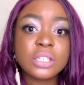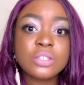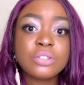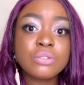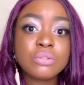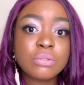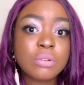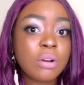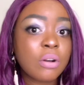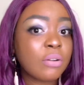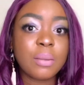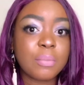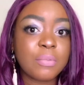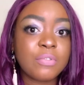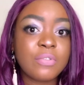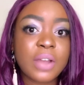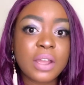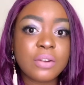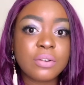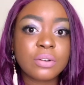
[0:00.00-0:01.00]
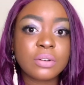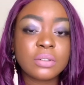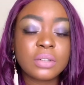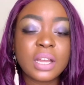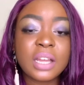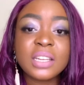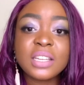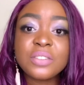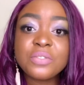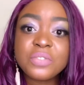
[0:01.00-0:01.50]
do go viral.
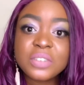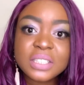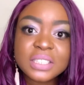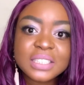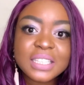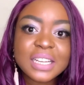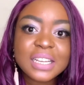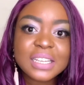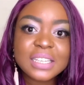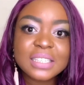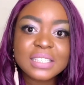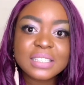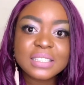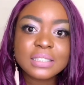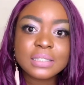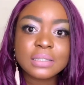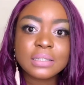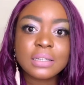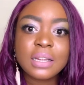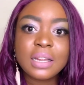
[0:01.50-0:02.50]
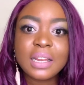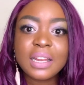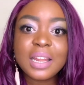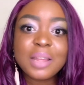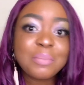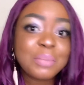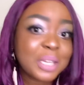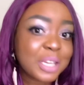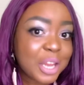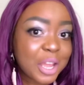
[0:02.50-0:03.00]
And if it does,
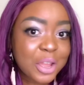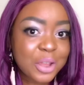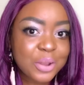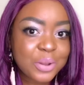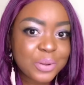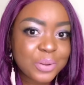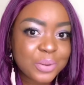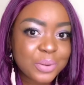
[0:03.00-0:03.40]
let me know.